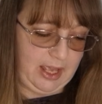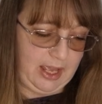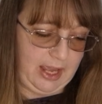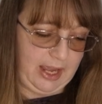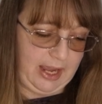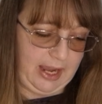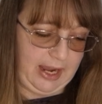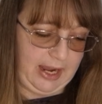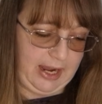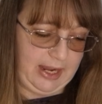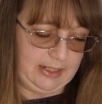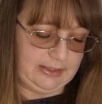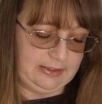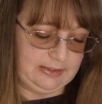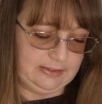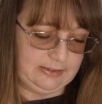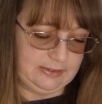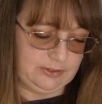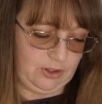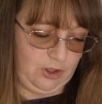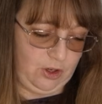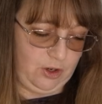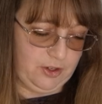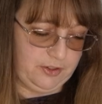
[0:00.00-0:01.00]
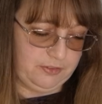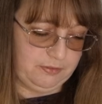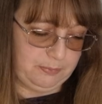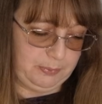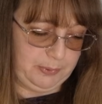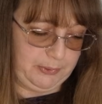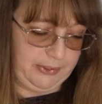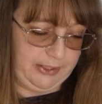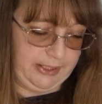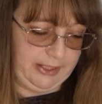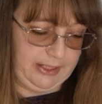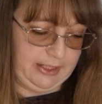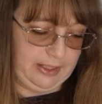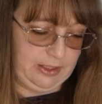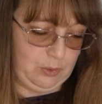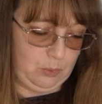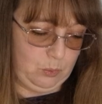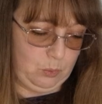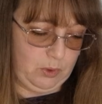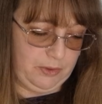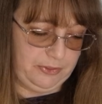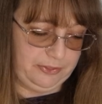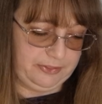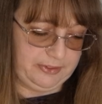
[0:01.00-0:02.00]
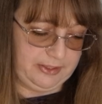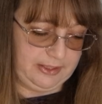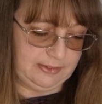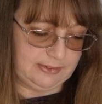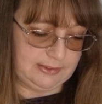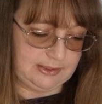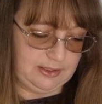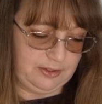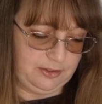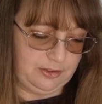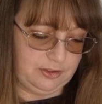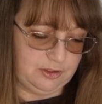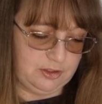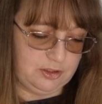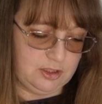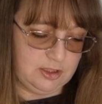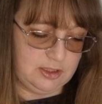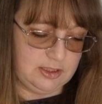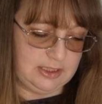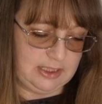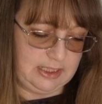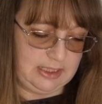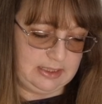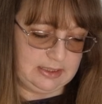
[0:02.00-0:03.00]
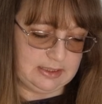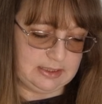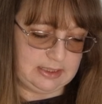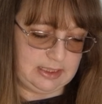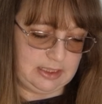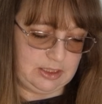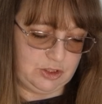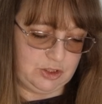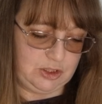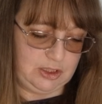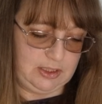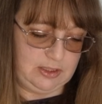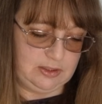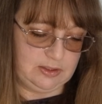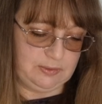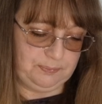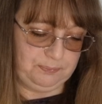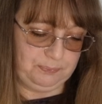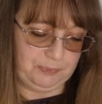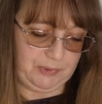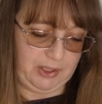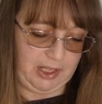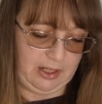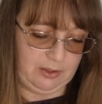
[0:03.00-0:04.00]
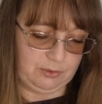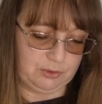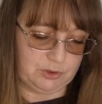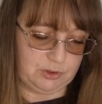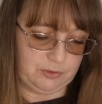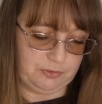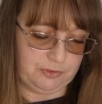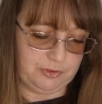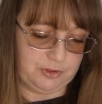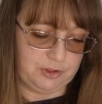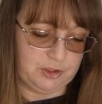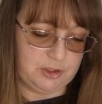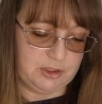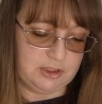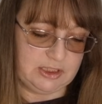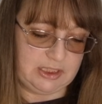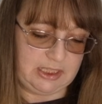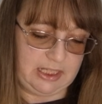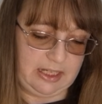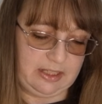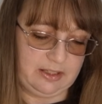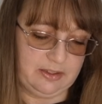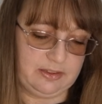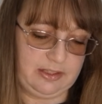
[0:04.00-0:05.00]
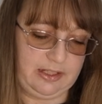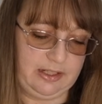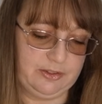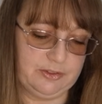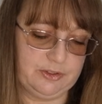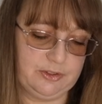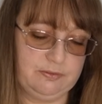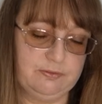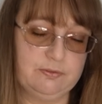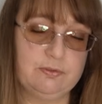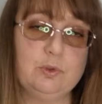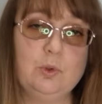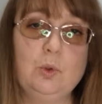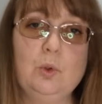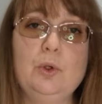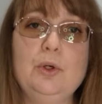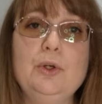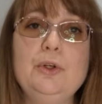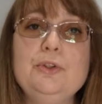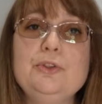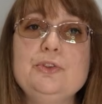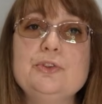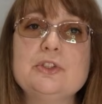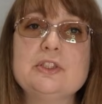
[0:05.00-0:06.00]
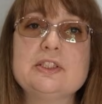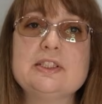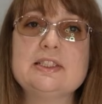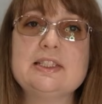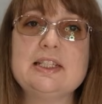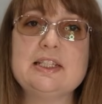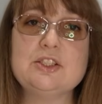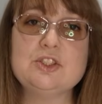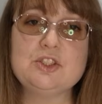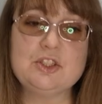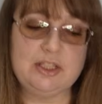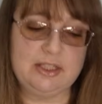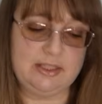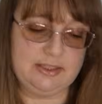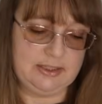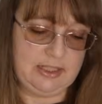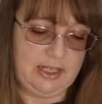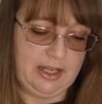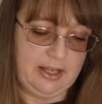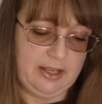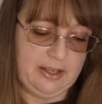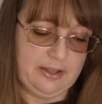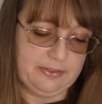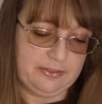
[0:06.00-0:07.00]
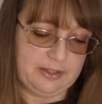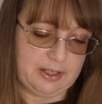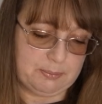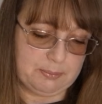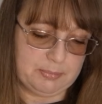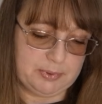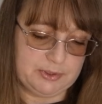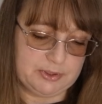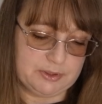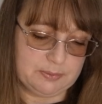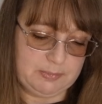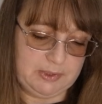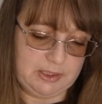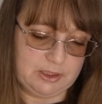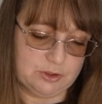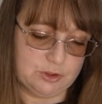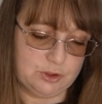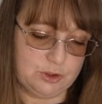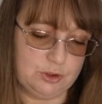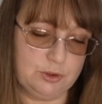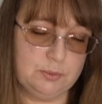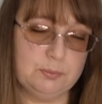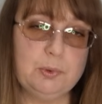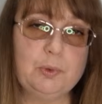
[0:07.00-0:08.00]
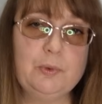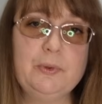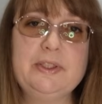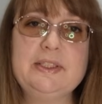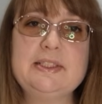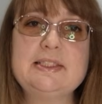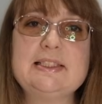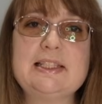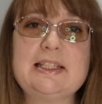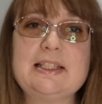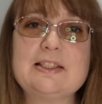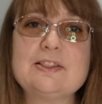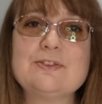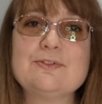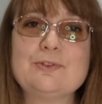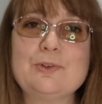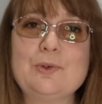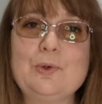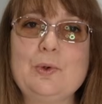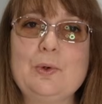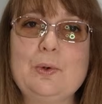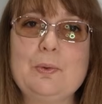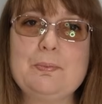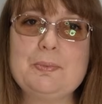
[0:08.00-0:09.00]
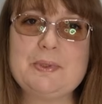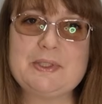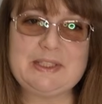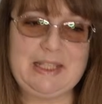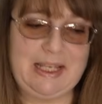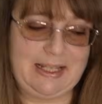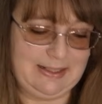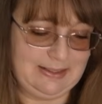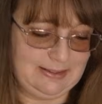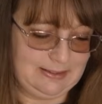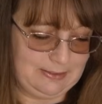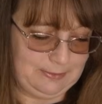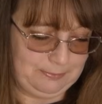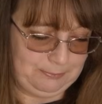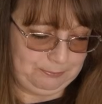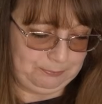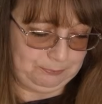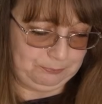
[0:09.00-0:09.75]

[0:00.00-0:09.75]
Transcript: and I've put in 1,013 stitches out of 38,400 stitches. That puts me at 2.64%.